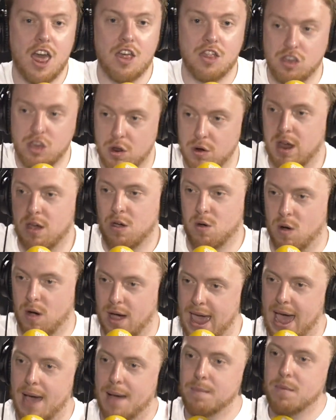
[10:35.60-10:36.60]
you know who I
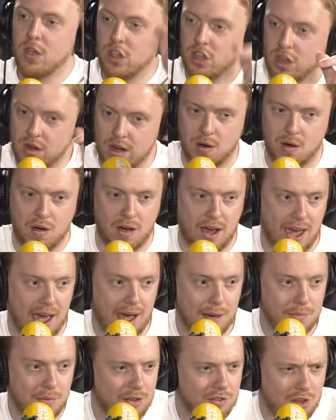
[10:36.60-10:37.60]
am, you know who I
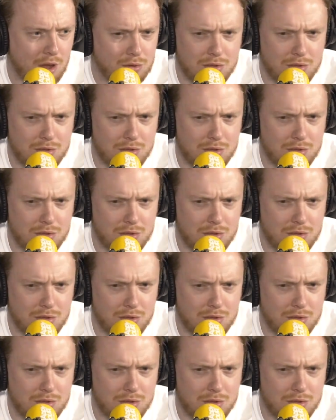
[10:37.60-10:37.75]
am. Like so,